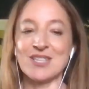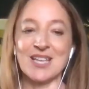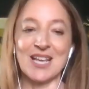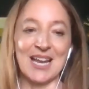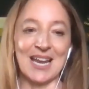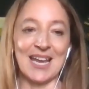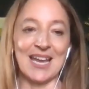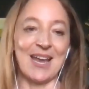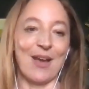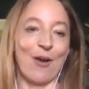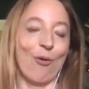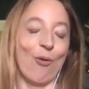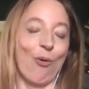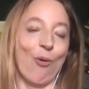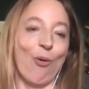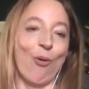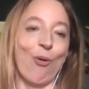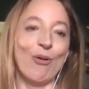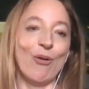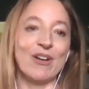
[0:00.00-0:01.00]
or
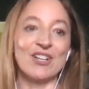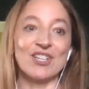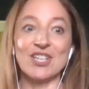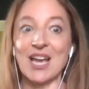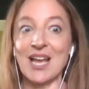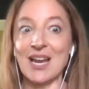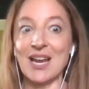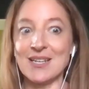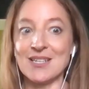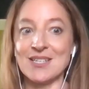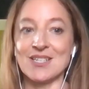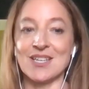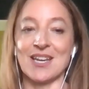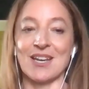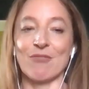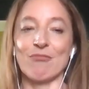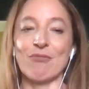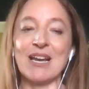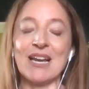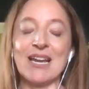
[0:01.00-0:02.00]
silly or
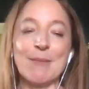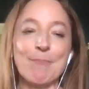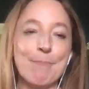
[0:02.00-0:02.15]
challenging,